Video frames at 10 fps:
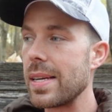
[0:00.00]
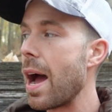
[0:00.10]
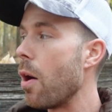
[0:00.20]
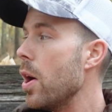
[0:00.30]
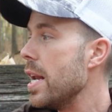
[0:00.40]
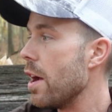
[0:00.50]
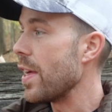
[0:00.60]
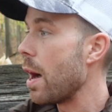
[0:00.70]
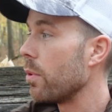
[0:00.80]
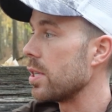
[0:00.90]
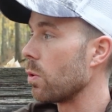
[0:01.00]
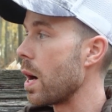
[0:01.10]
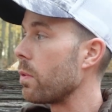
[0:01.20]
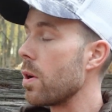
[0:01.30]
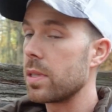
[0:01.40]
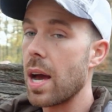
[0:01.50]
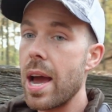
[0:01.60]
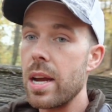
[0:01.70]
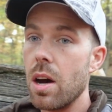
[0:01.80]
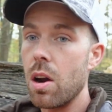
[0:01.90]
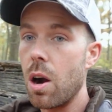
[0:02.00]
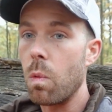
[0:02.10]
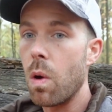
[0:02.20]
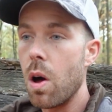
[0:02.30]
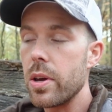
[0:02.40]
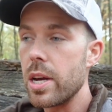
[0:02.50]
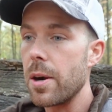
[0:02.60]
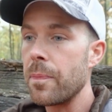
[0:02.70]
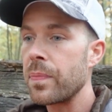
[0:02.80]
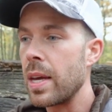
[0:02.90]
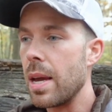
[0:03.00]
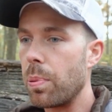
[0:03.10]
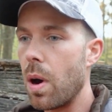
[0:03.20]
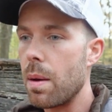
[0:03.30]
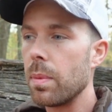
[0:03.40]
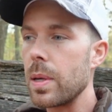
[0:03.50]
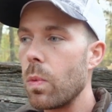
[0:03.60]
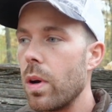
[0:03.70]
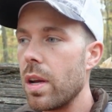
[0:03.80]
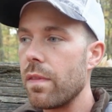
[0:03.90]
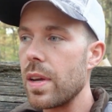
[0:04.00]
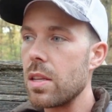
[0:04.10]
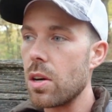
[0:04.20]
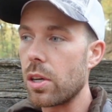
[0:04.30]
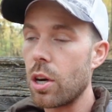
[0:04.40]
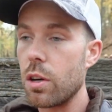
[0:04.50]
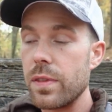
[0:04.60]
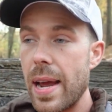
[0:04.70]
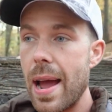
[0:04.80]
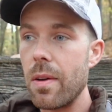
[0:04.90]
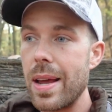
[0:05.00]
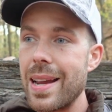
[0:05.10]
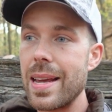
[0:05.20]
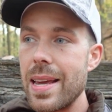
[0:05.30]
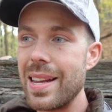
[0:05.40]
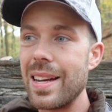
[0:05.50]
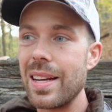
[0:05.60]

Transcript: Now, if that was a railroad tie on our wall here, it probably would have either curved down and hit